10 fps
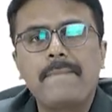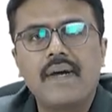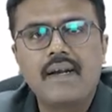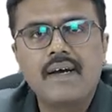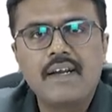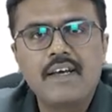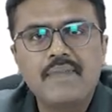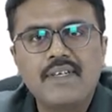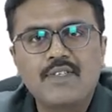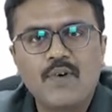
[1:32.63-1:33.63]
The drug
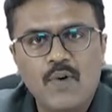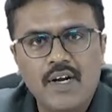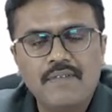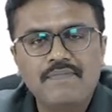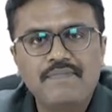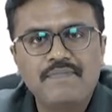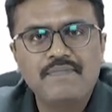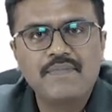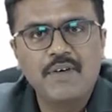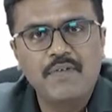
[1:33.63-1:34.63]
name is codeine.
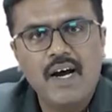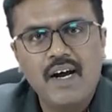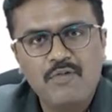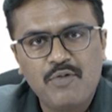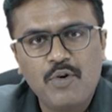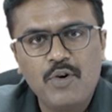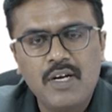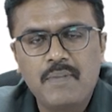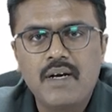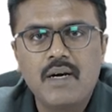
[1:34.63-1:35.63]
If you add fol,
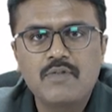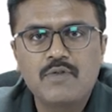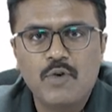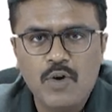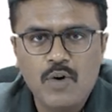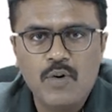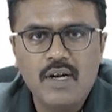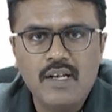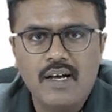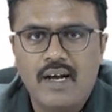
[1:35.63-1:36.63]
it becomes fol
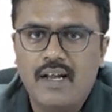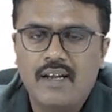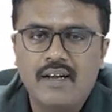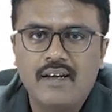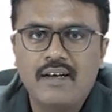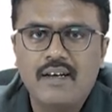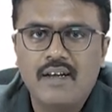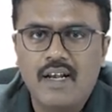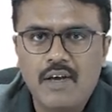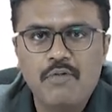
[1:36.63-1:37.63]
codeine and
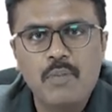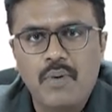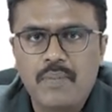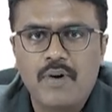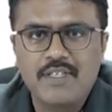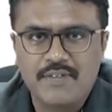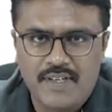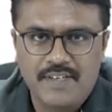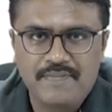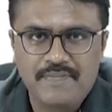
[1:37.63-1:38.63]
levopropoxifen.